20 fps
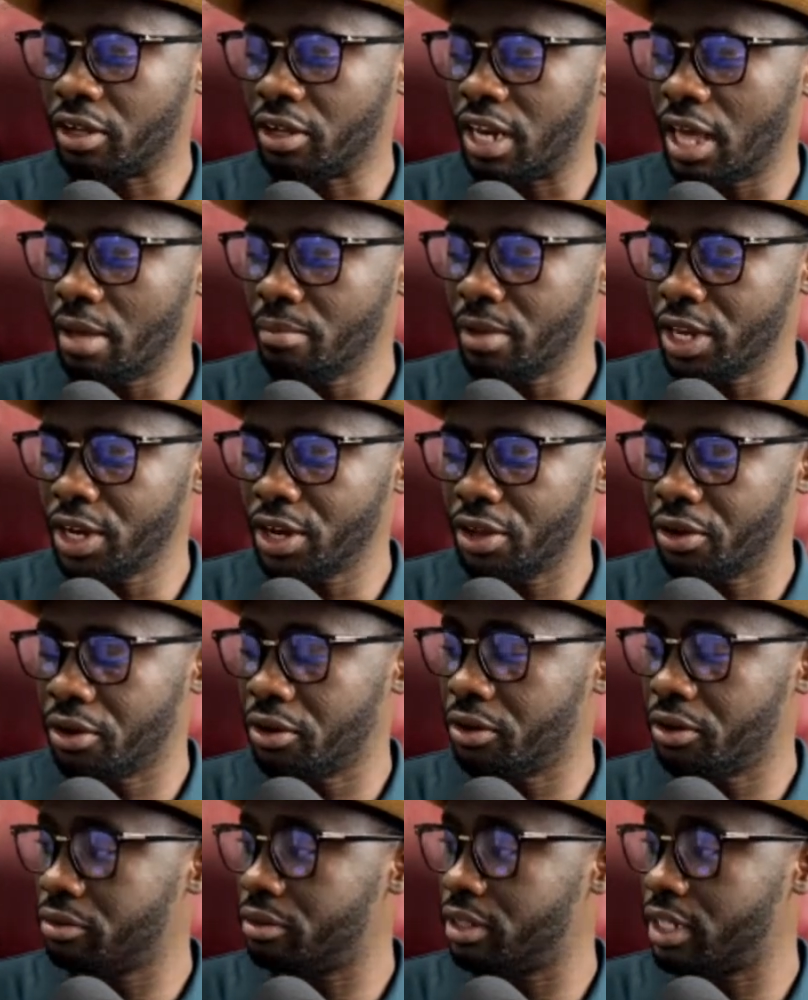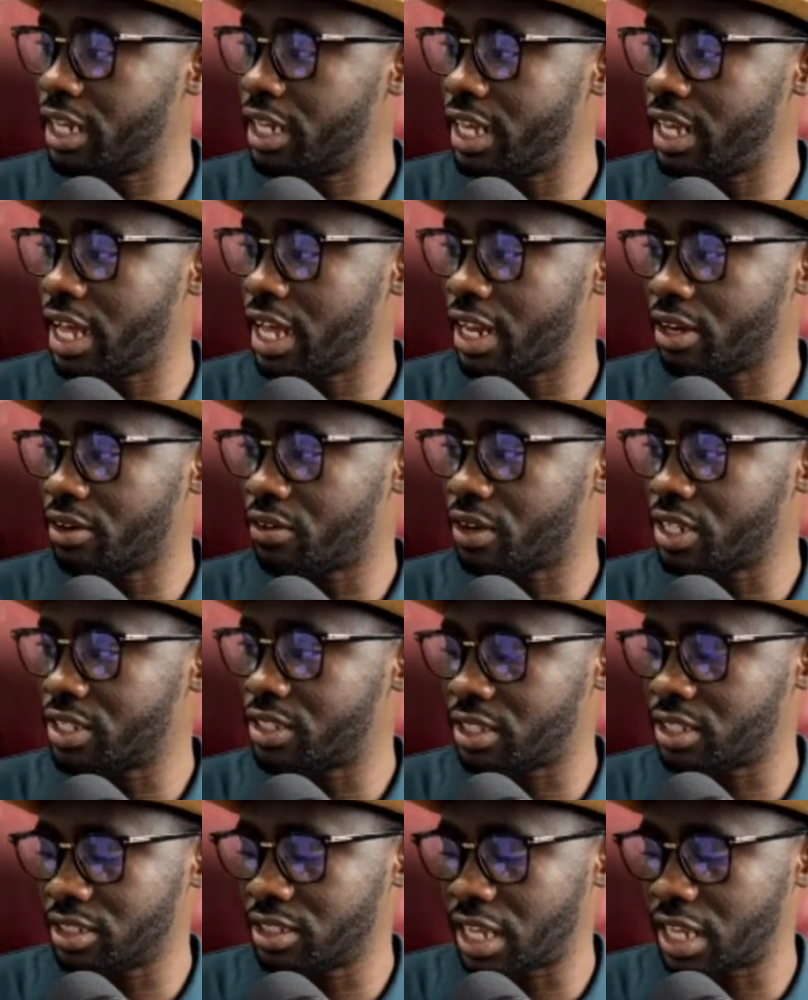let me know any other
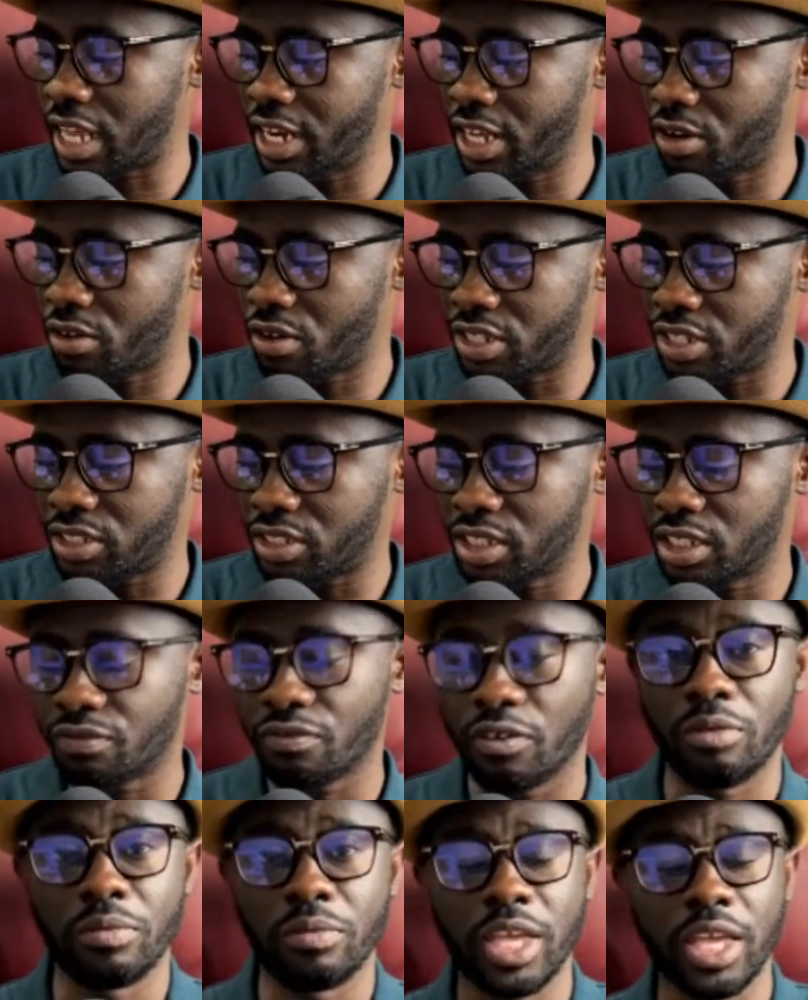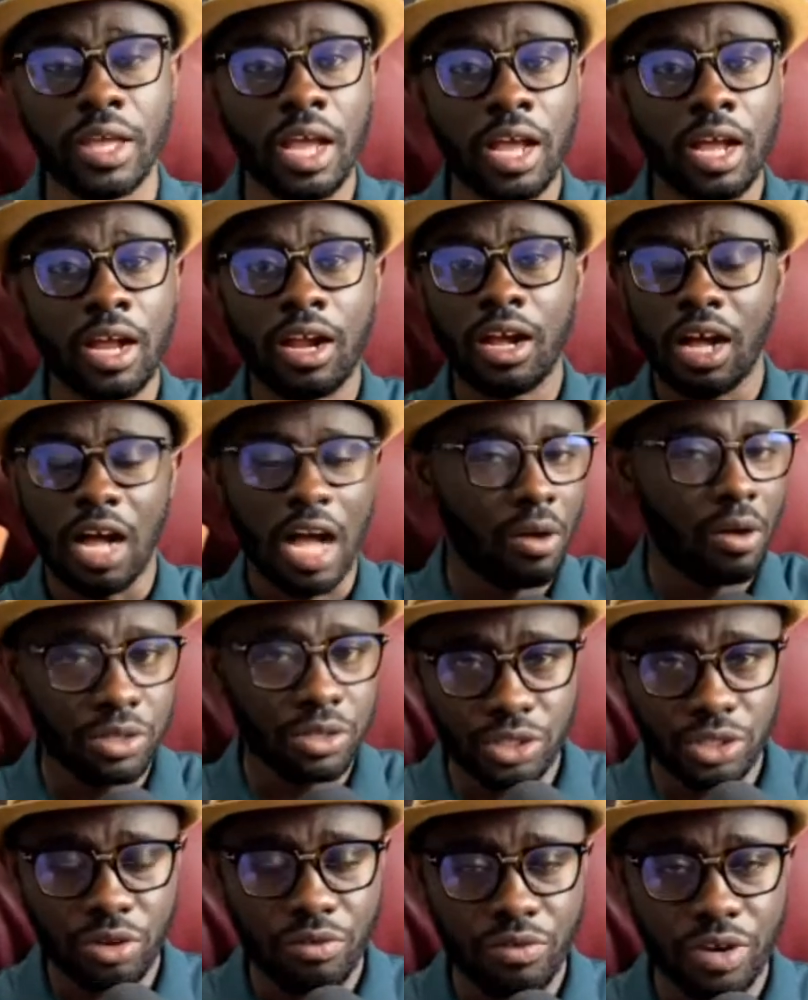questions, any questions for me. How
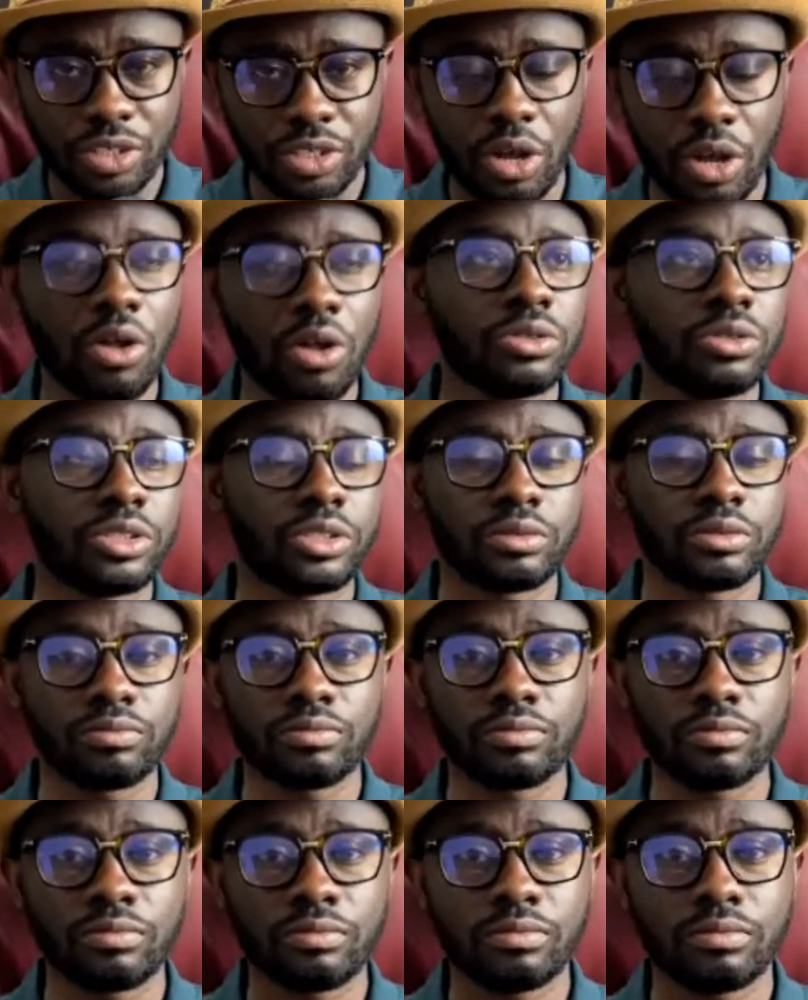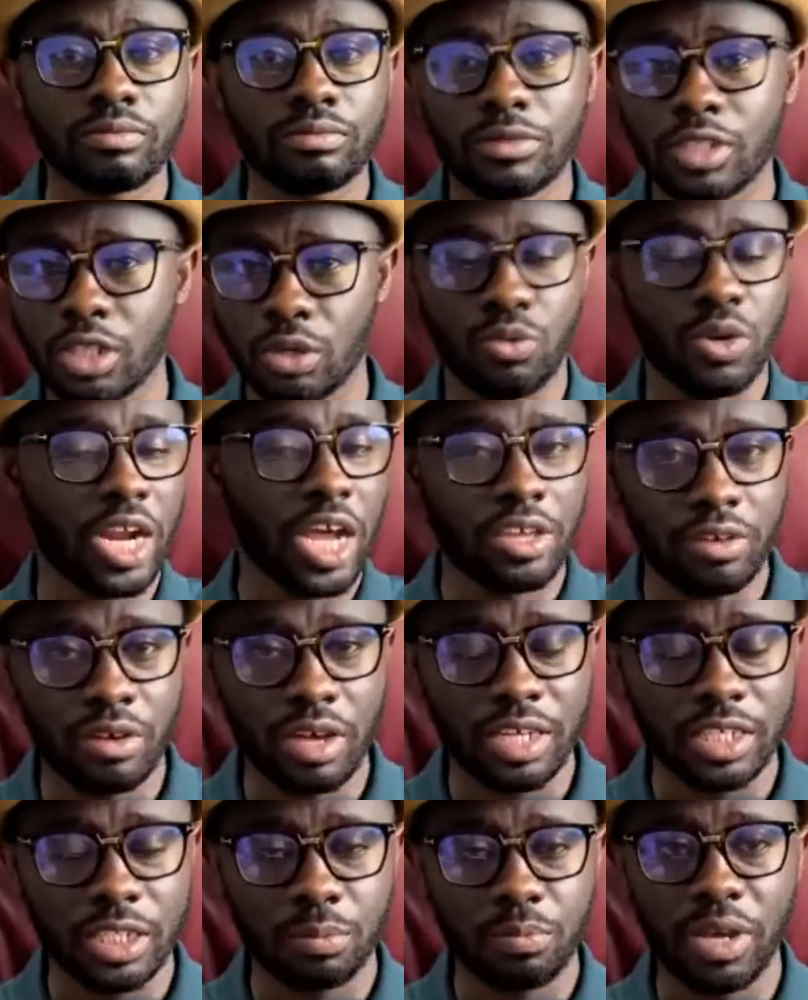was your results? What are you
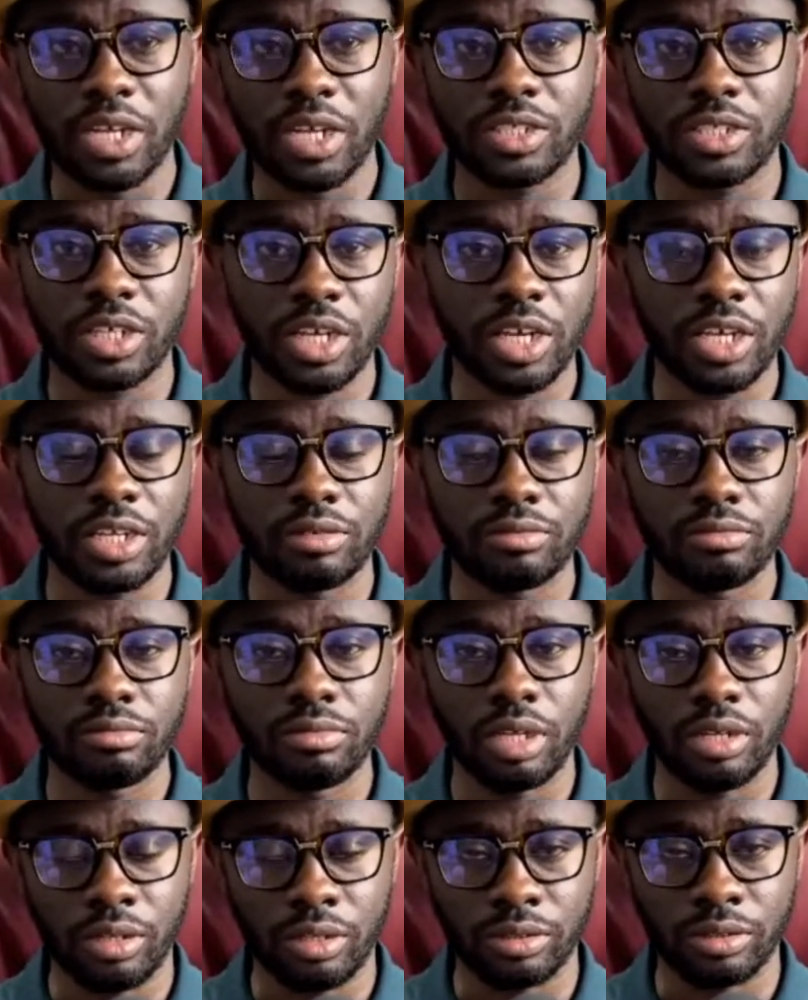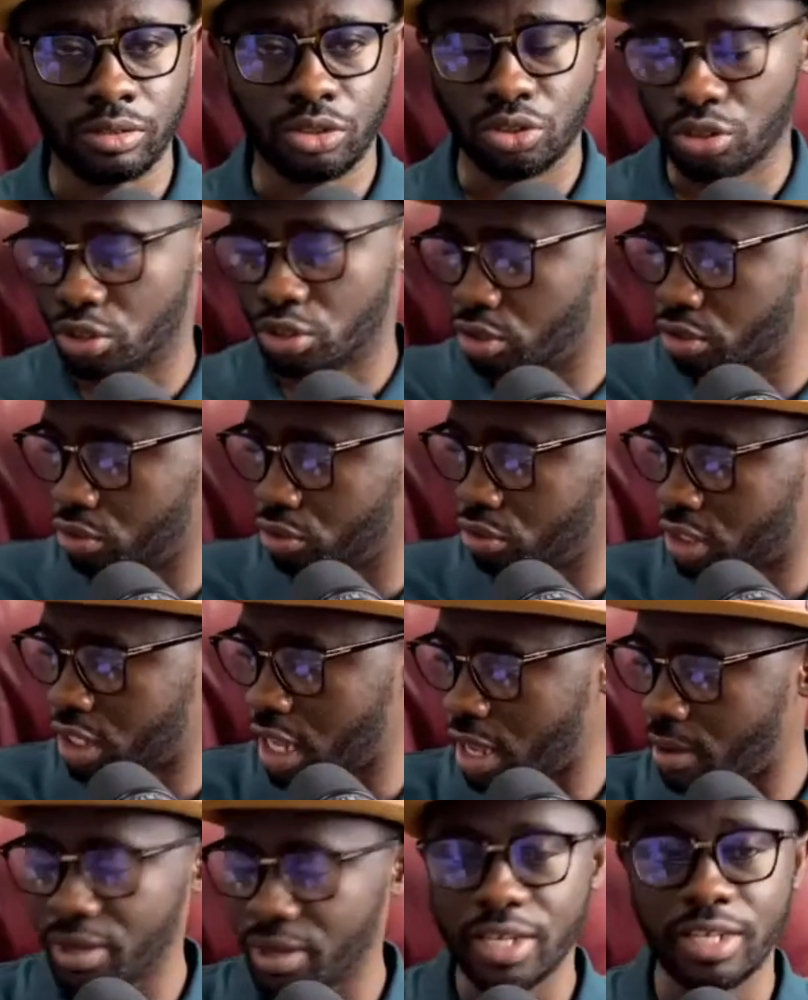expecting to do
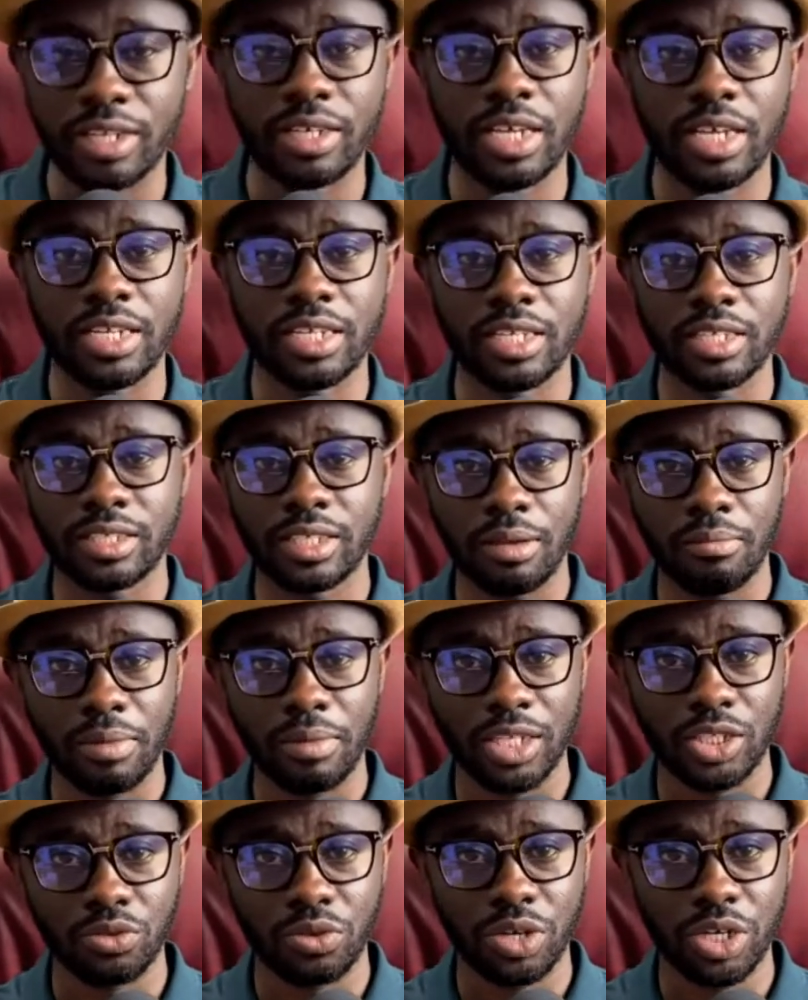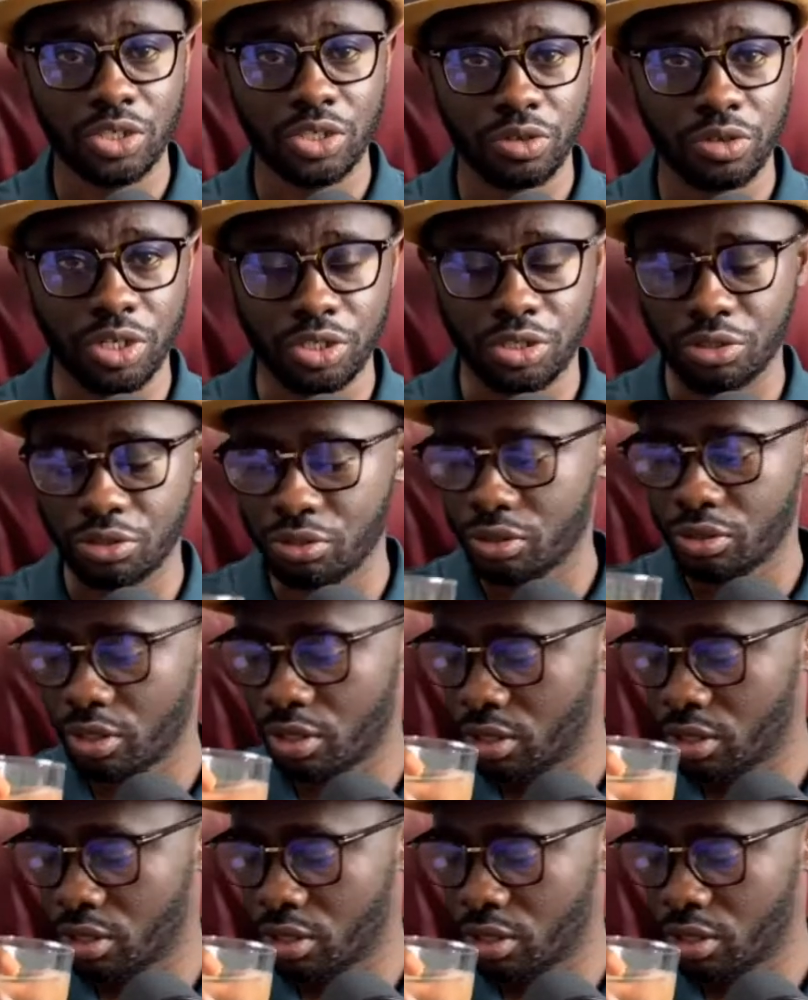coming in December twenty twenty-two?